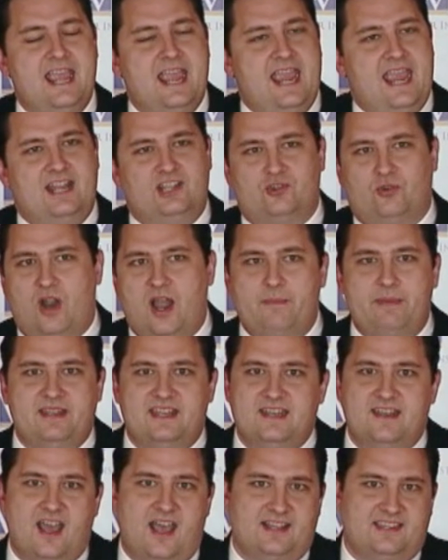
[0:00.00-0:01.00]
And Turabi
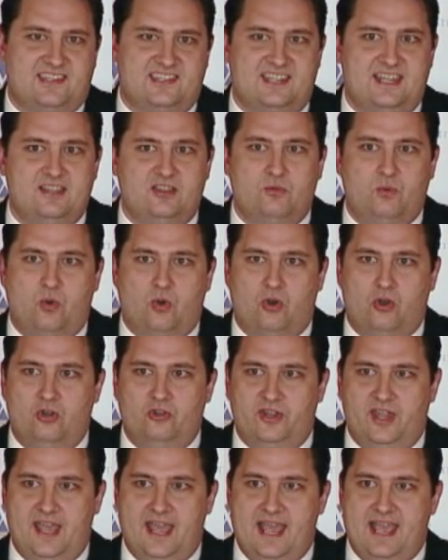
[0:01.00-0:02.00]
did not see the
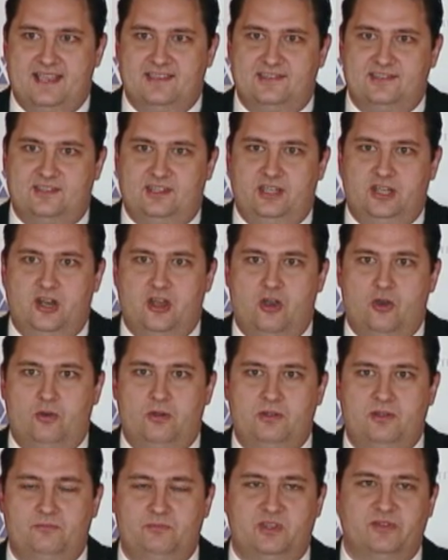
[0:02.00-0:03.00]
world as, you know,
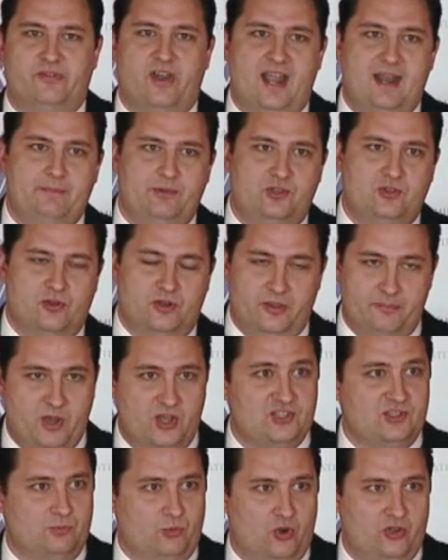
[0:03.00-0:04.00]
divided, or the
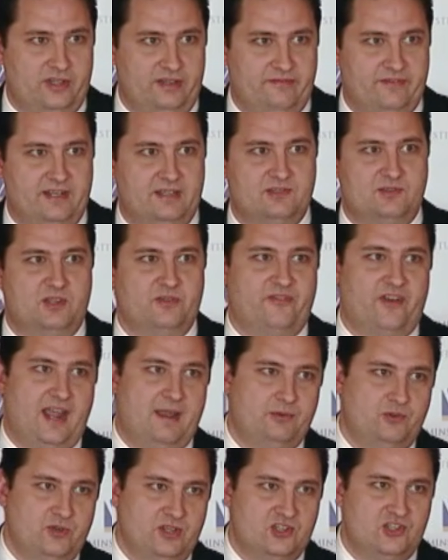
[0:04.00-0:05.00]
Muslim world even, as
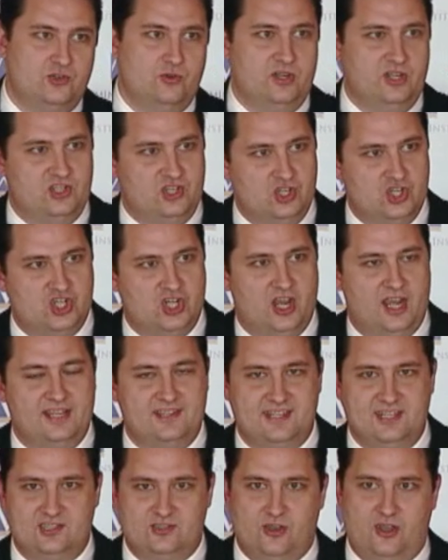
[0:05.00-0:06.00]
divided between Sunnis and Shiites.
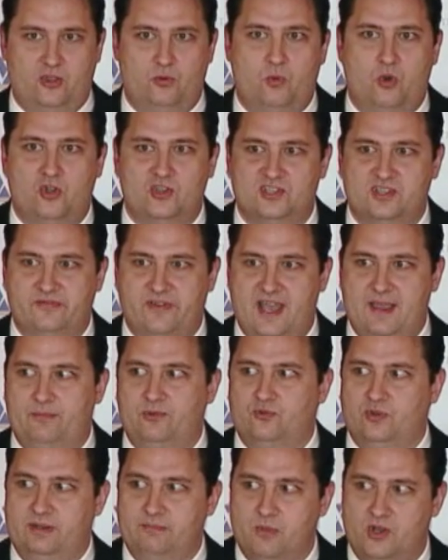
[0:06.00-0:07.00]
He saw the world as divided
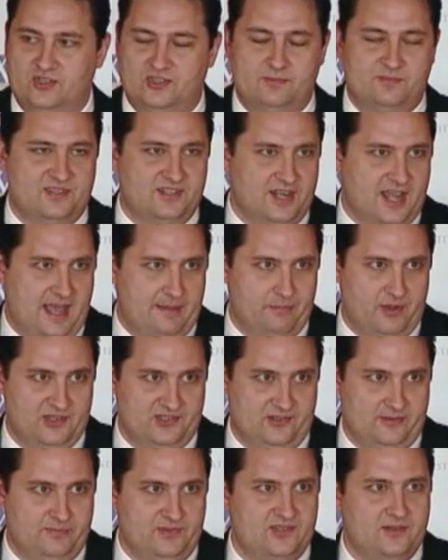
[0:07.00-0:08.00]
between Muslims and
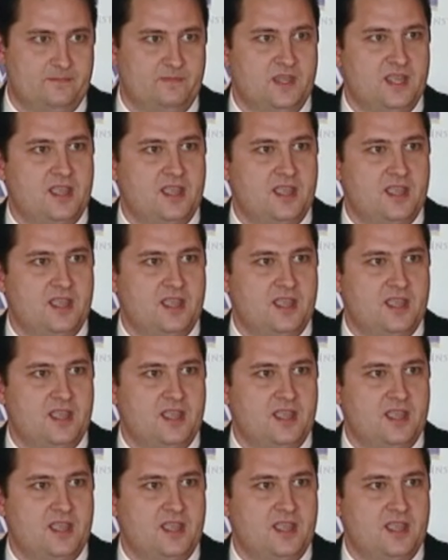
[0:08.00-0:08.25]
non-Muslims.